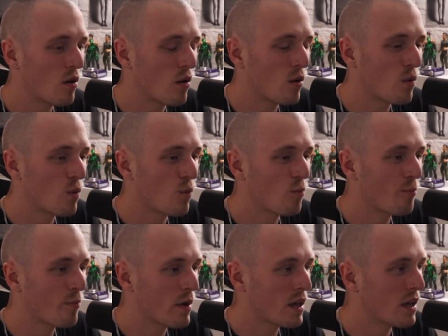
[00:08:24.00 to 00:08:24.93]
Oh
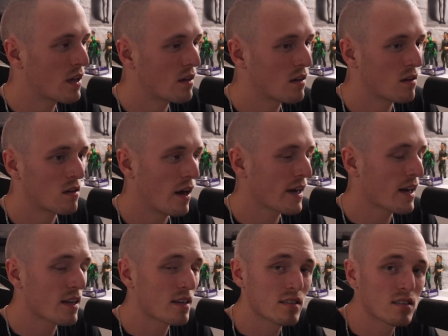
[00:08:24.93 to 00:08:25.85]
man, I
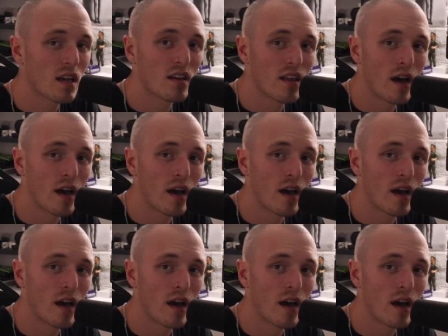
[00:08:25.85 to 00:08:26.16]
gotta say,